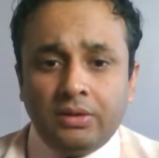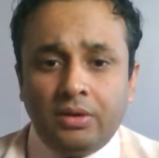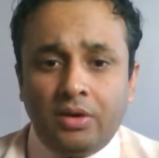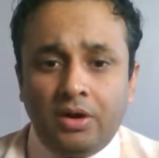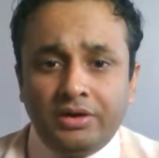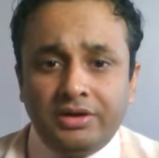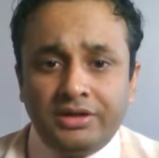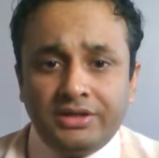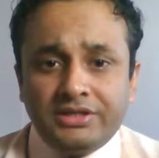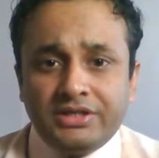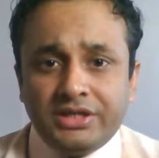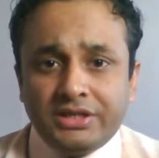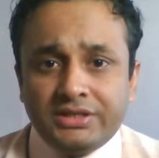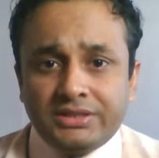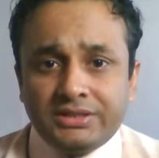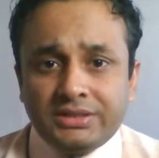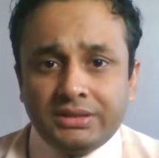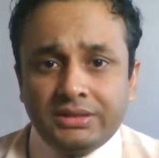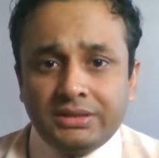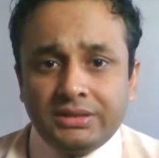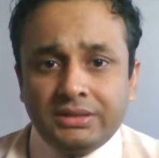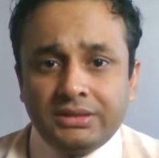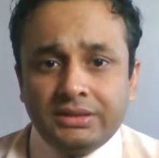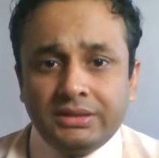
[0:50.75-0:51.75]
On
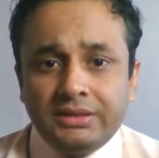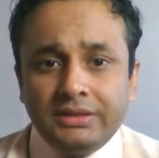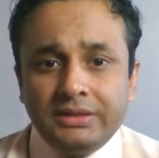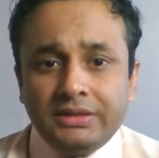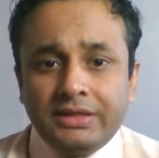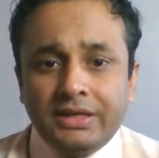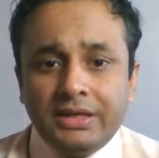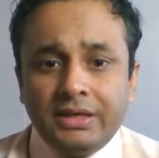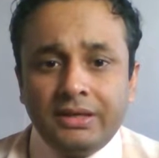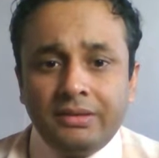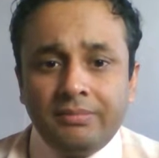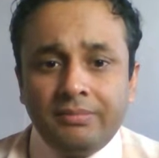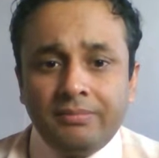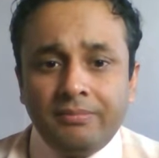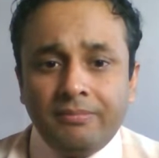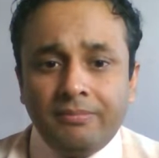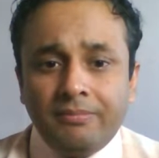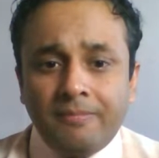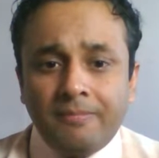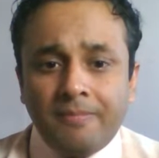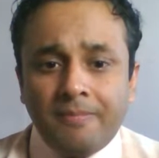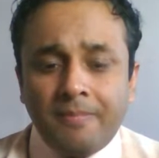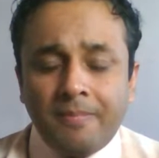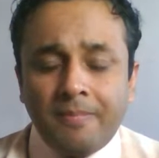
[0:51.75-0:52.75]
ejection, he came
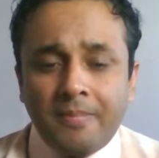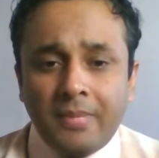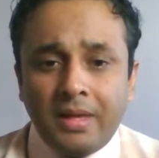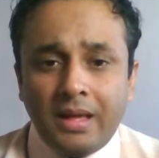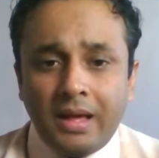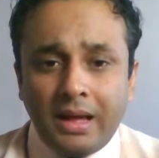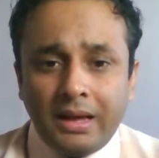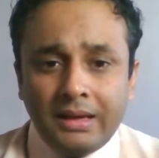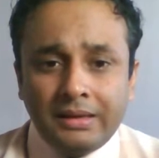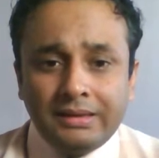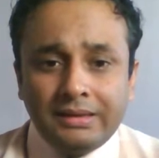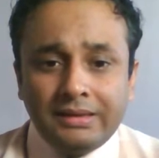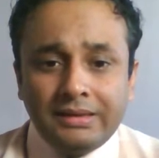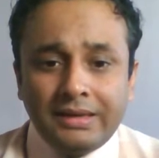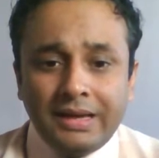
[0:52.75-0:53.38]
and